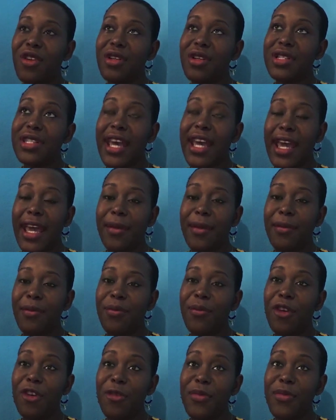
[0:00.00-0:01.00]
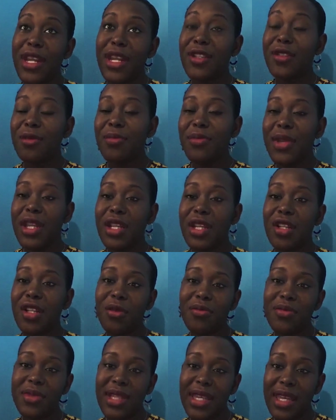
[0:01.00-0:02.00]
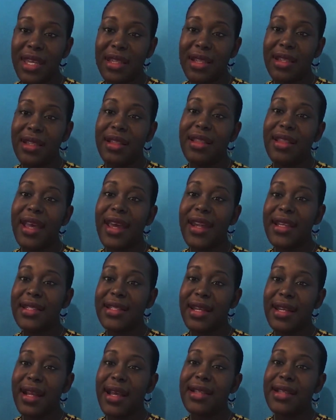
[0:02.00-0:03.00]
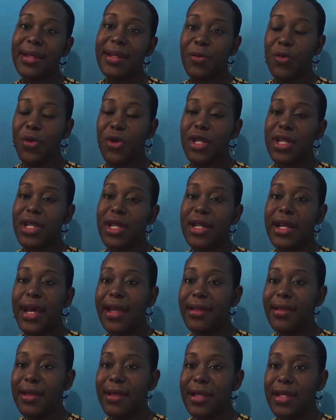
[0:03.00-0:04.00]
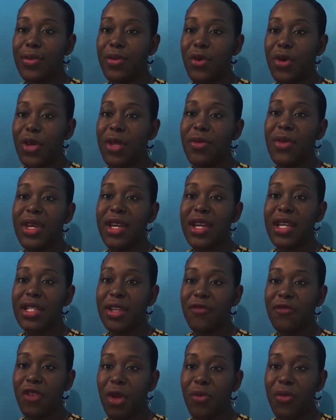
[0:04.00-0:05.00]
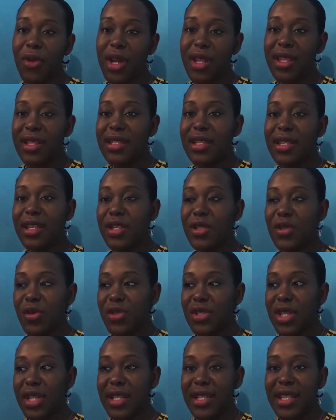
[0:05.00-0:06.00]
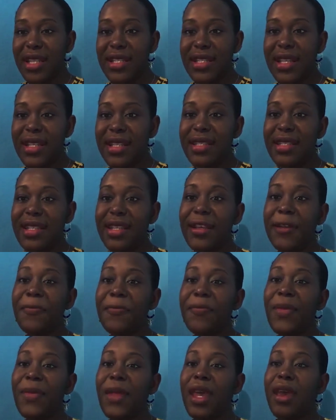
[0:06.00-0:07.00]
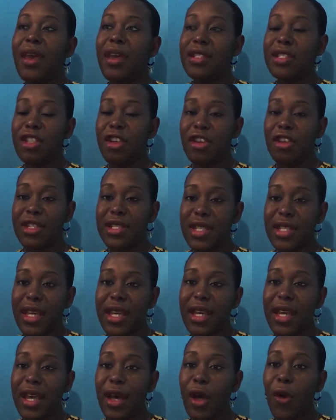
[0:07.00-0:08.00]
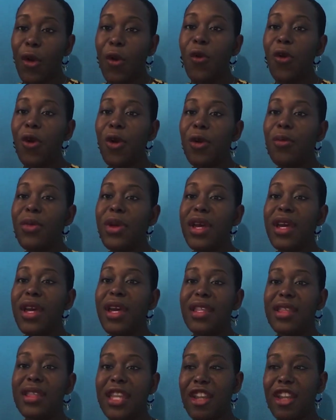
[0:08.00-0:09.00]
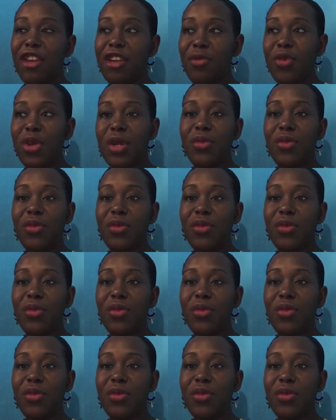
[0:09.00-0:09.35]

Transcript: or time or minute to minute update. That is not as important at this point because you're practicing social distancing, so you're staying at home, then you're